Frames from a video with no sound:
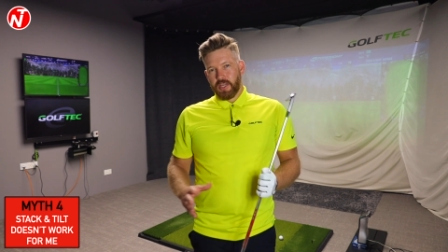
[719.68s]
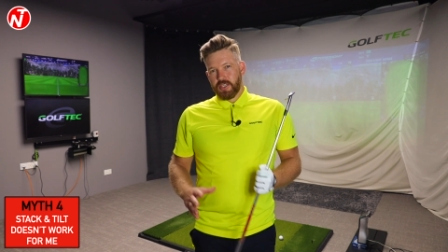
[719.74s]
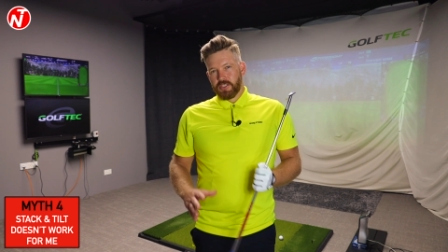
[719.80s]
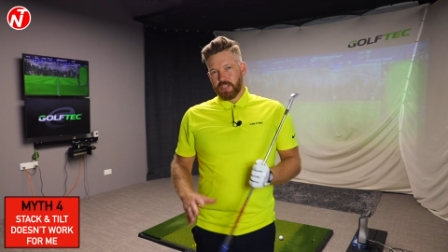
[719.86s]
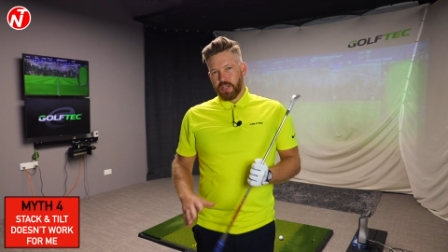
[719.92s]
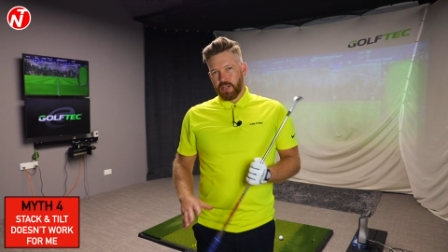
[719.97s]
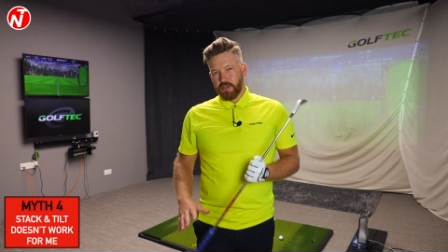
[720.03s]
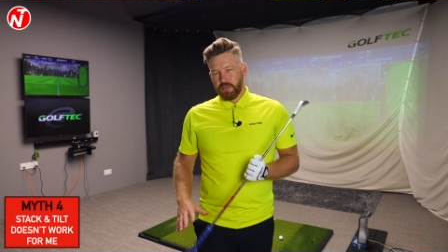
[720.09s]

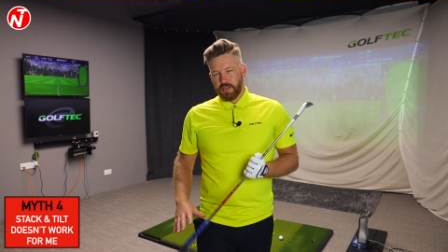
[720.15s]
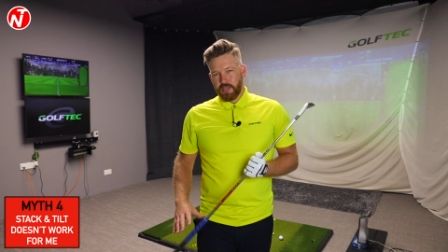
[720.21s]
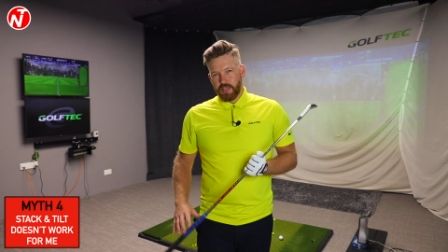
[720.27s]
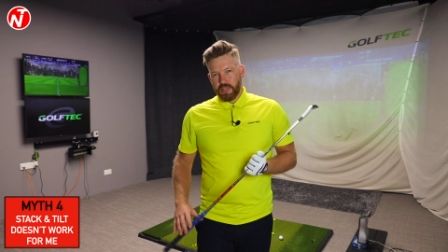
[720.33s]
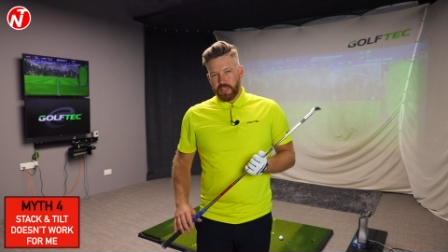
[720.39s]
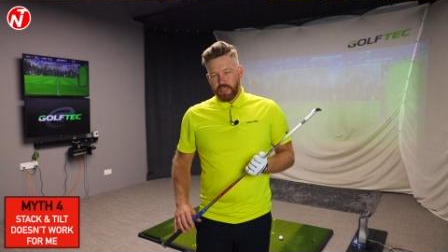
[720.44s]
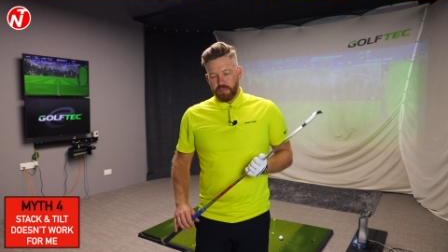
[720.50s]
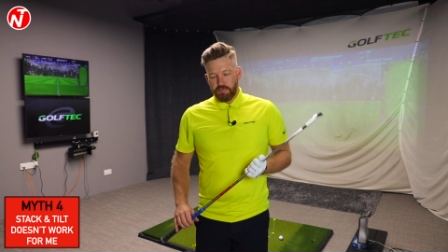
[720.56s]
So
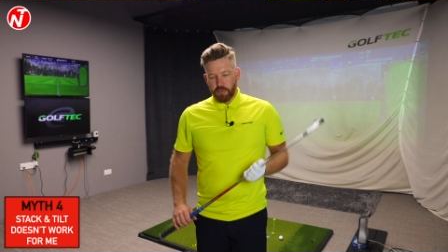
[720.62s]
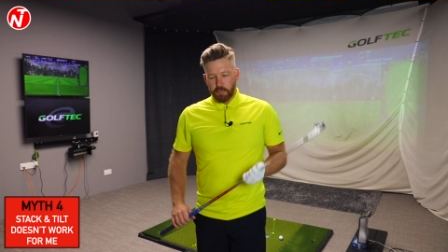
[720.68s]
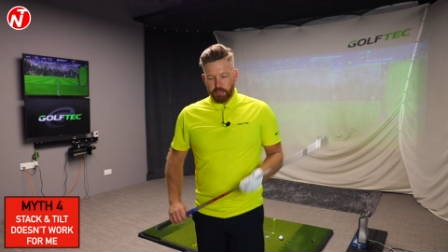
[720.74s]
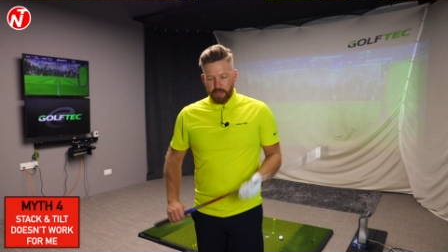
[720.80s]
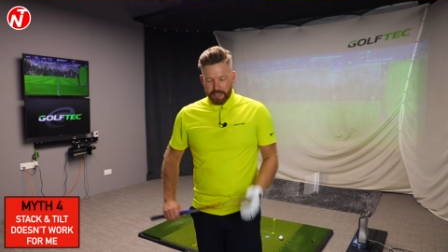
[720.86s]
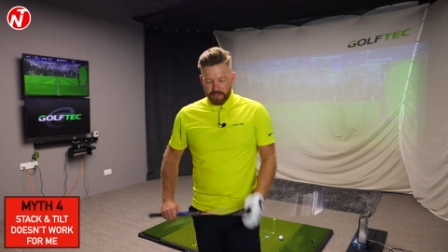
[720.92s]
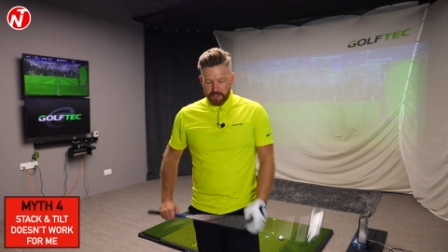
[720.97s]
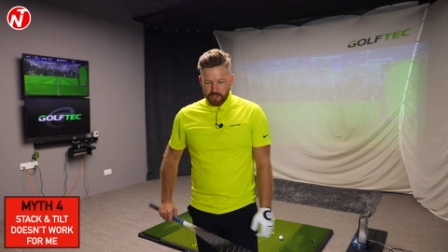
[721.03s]
if you're
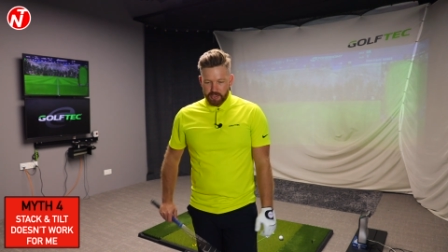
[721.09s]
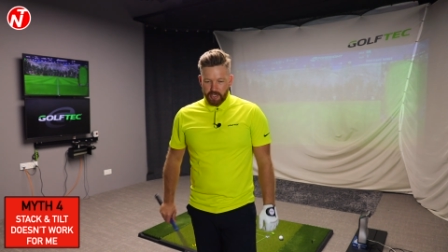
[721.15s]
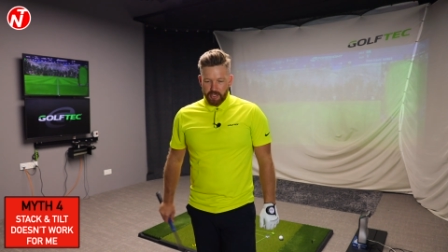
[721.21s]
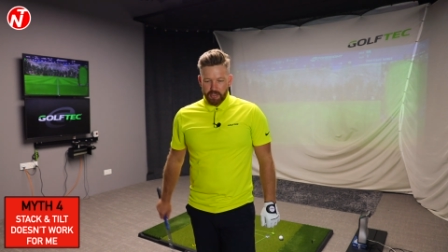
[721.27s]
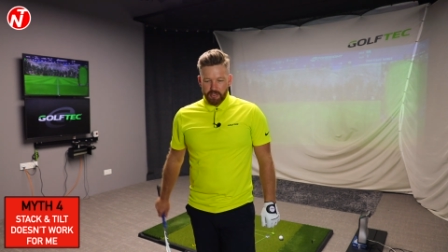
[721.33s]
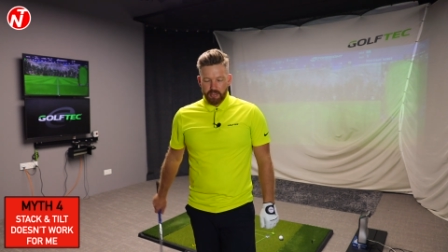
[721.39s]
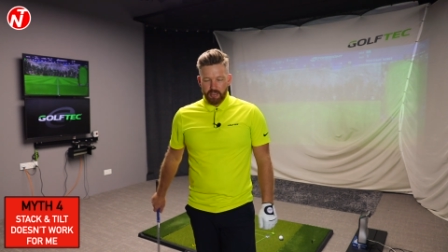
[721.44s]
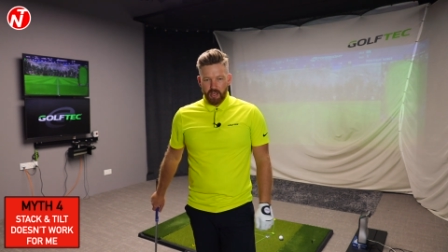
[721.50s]

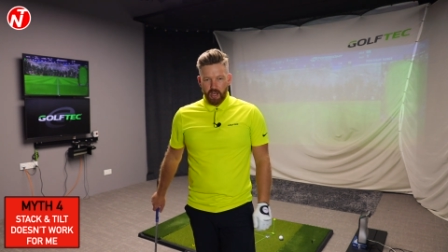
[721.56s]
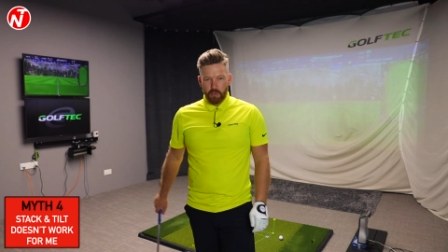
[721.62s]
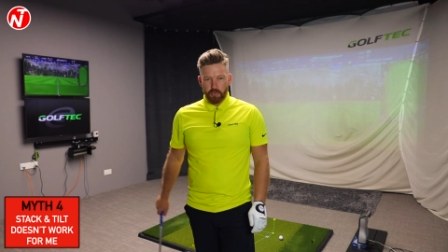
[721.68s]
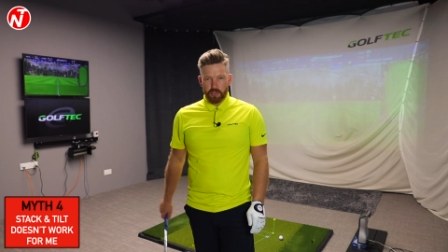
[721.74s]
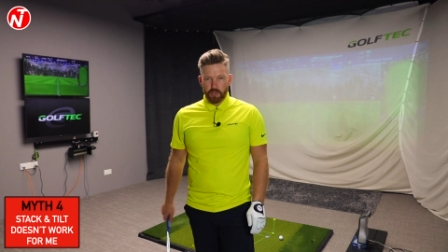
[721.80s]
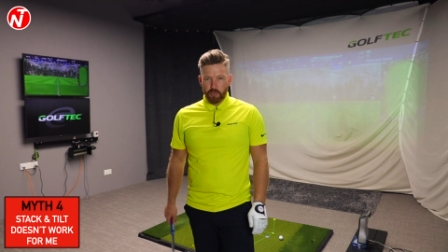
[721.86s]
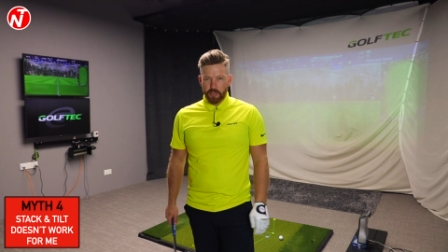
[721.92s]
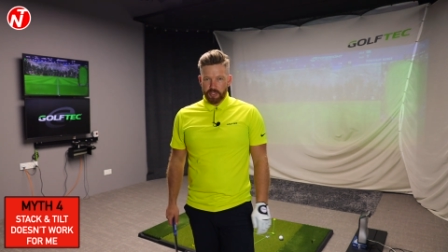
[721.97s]
practicing, I
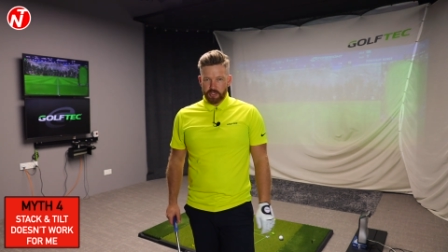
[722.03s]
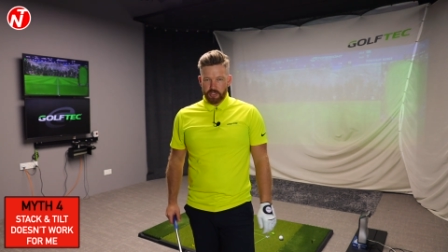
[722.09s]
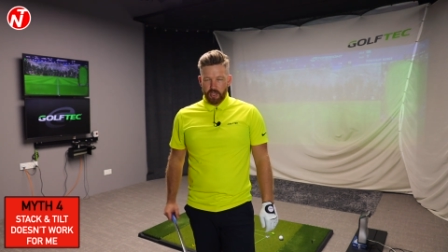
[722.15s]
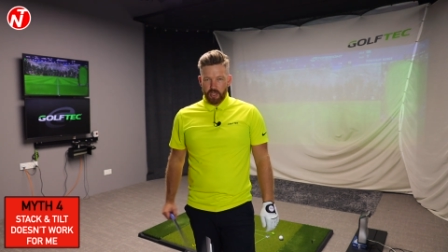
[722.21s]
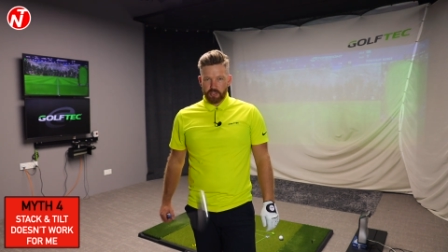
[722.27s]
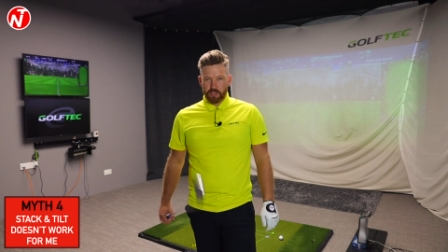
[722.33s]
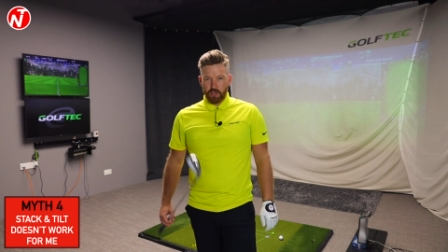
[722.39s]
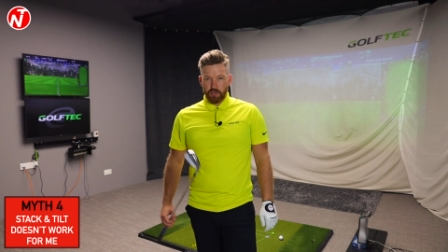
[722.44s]
would always
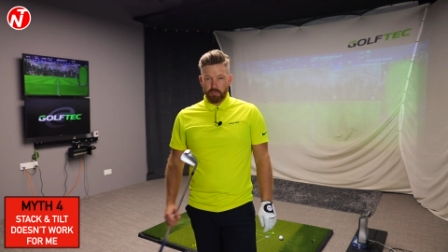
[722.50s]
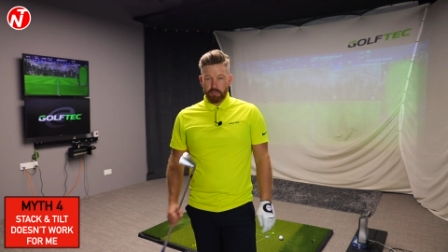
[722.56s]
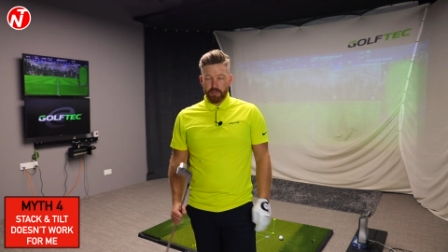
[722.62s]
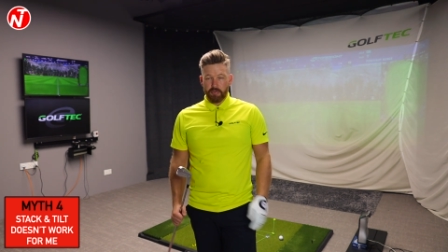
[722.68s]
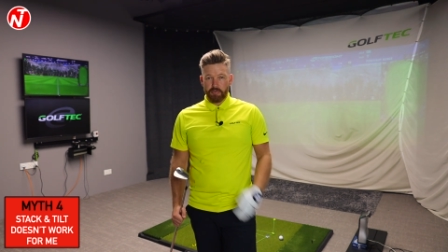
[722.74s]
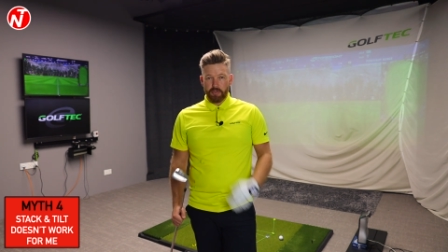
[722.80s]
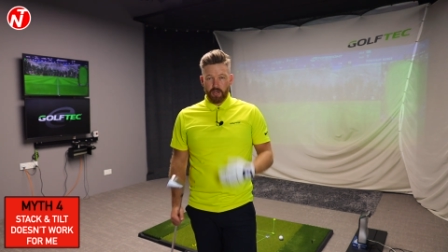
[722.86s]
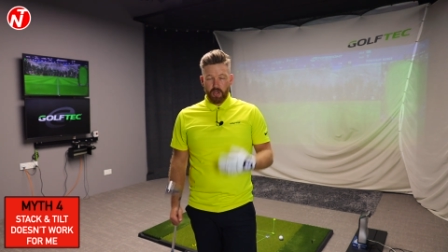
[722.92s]
start off
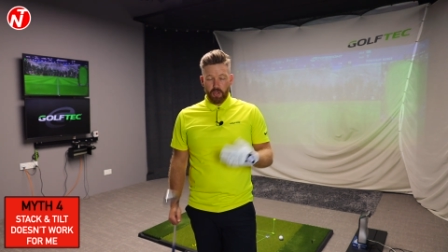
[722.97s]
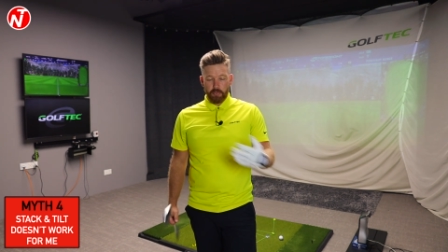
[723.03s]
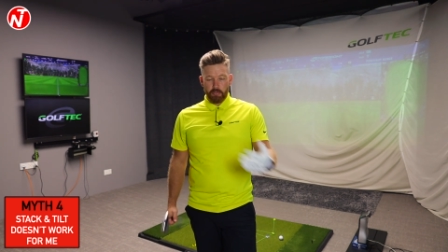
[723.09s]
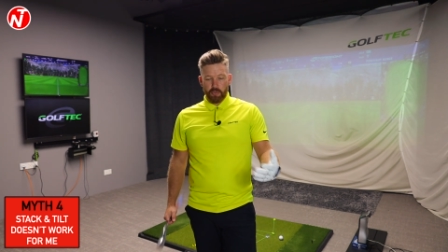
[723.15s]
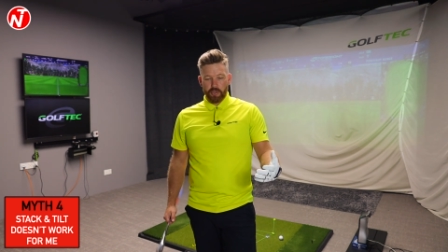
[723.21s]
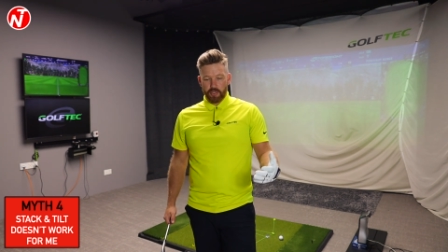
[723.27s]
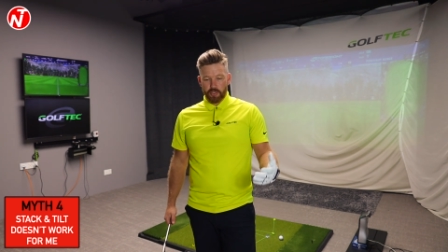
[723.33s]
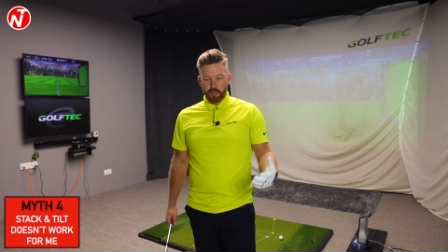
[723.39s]
with your low
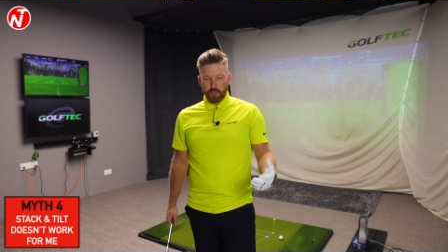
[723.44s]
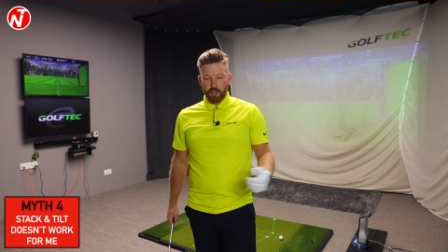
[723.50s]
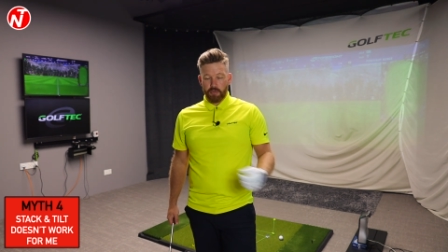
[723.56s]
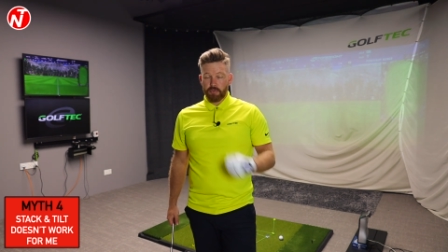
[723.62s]
point control.